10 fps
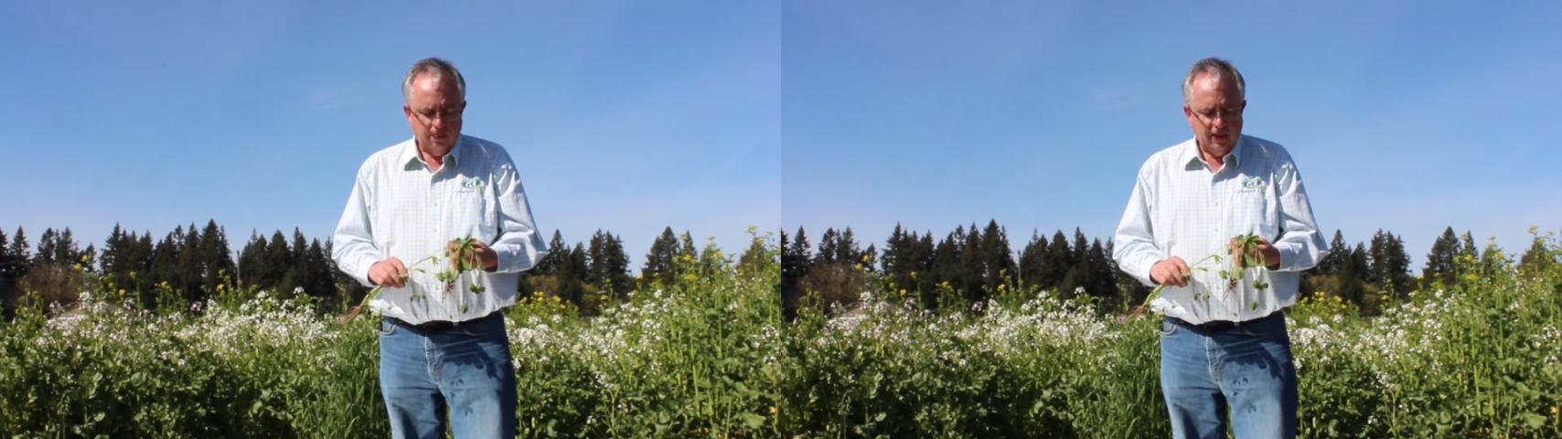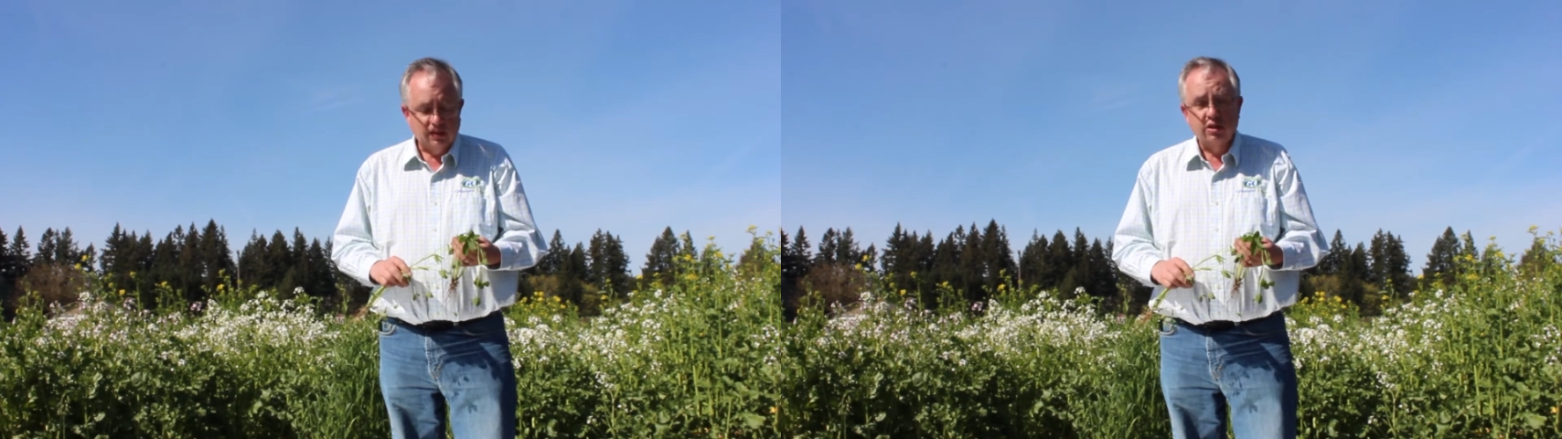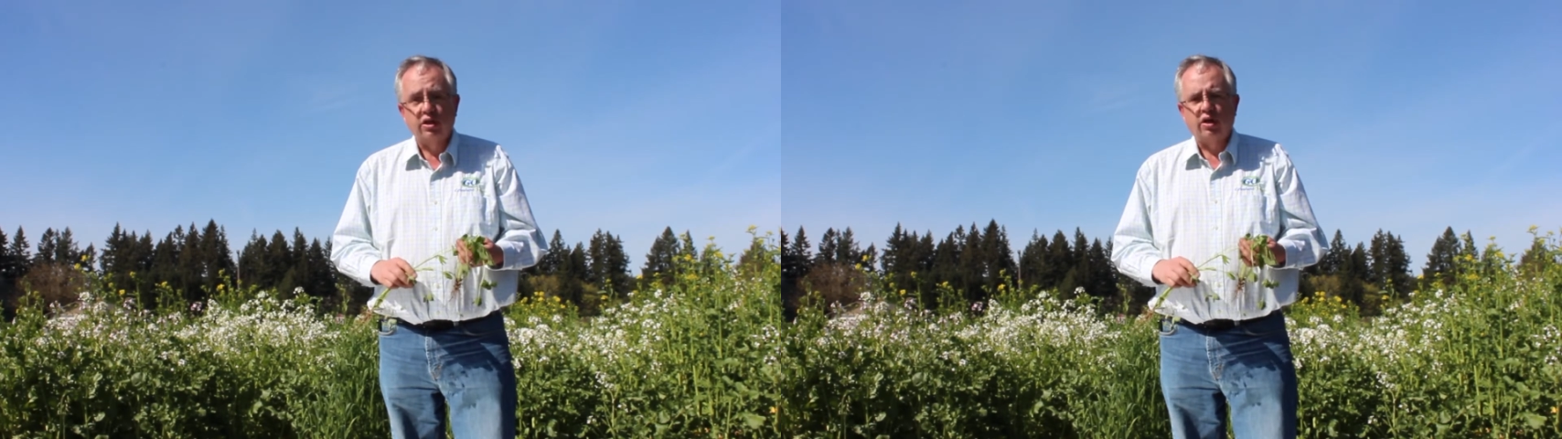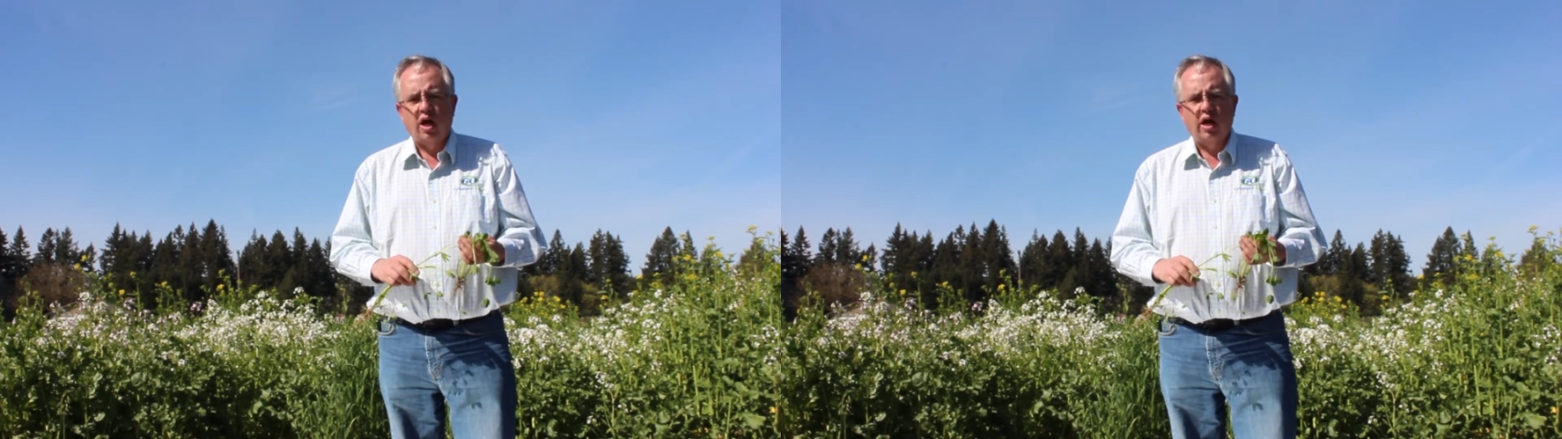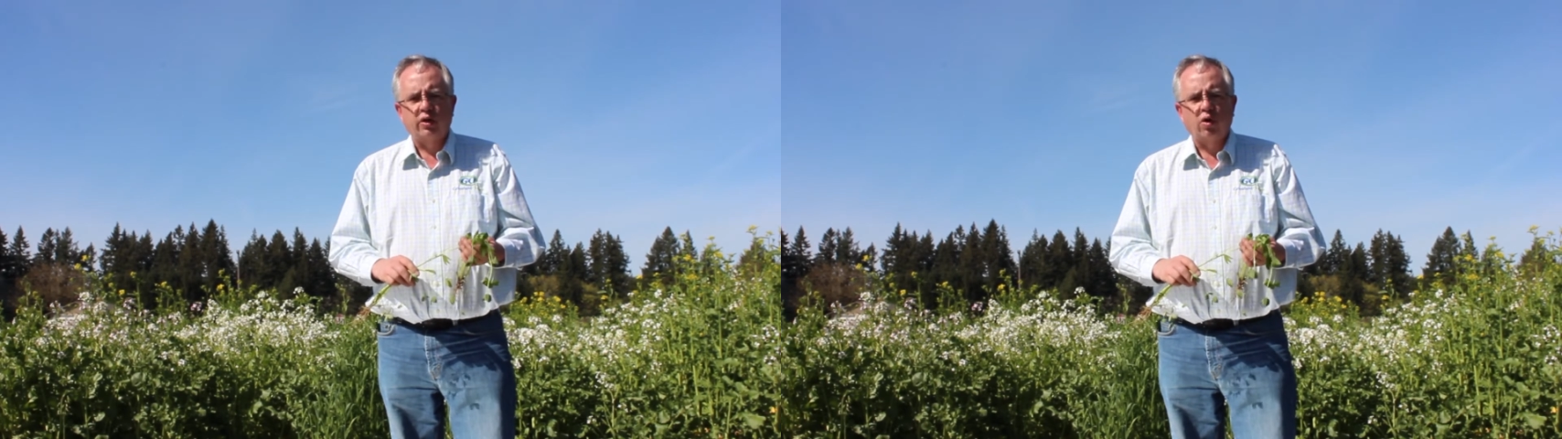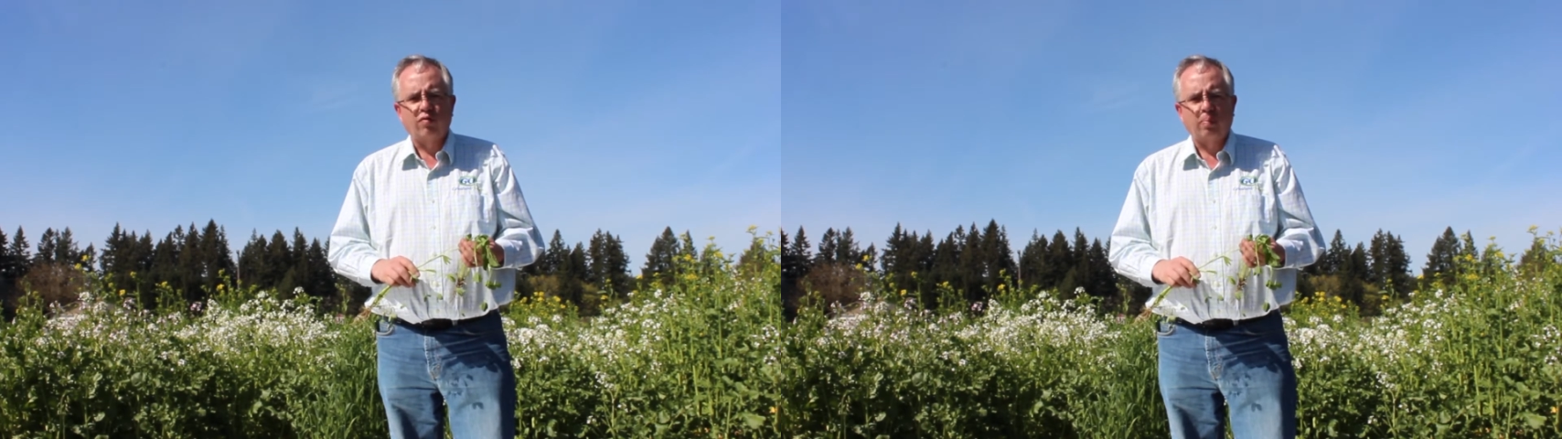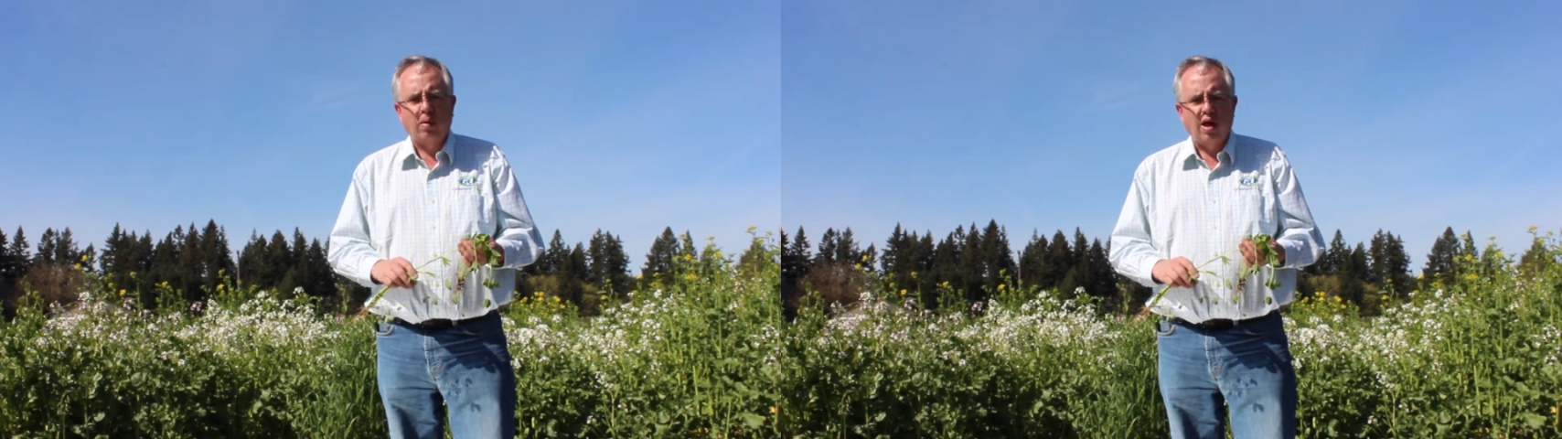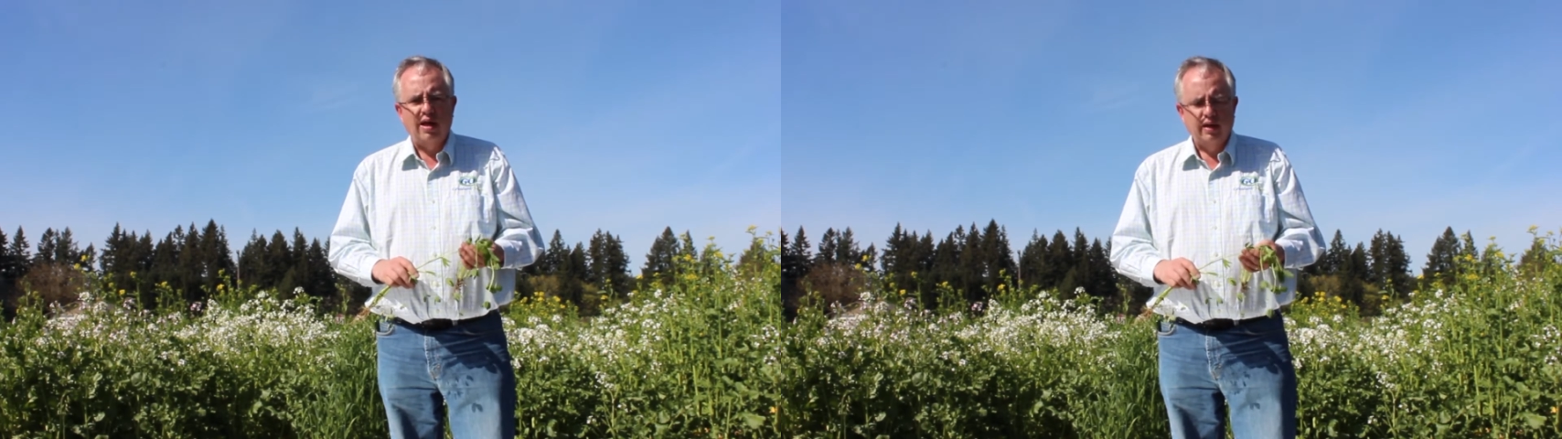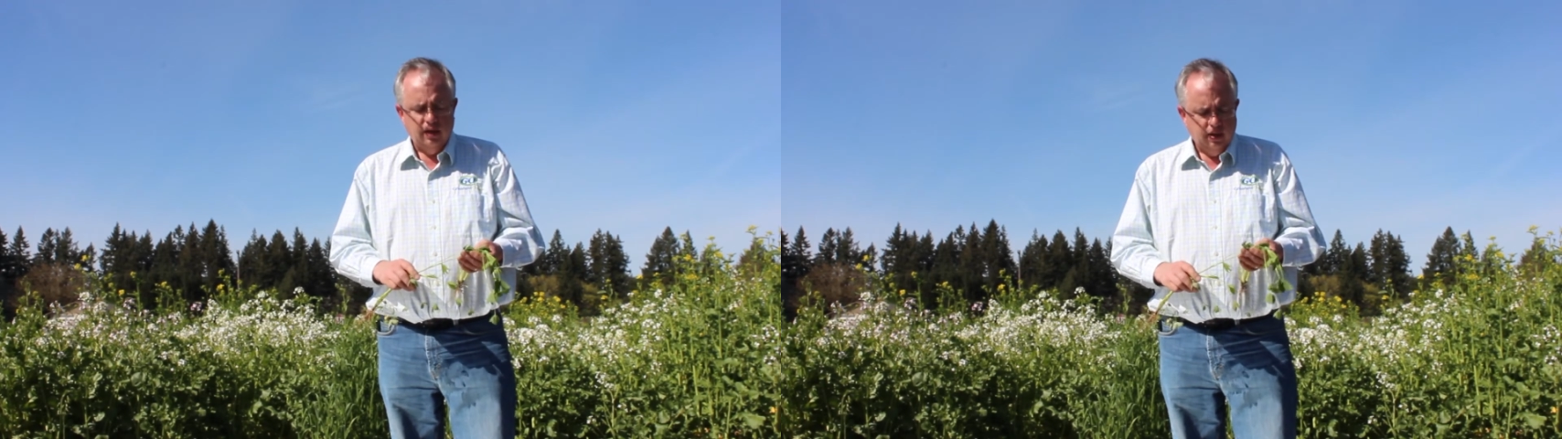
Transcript: it makes a good hunt over plot.